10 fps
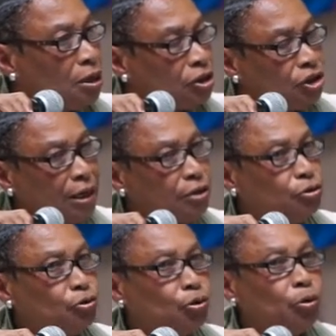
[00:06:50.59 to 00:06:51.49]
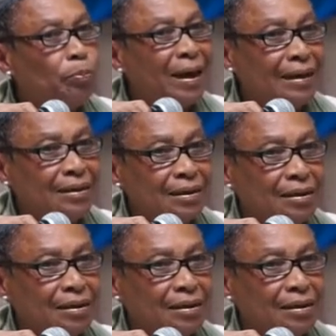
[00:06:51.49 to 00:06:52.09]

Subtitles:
try to go back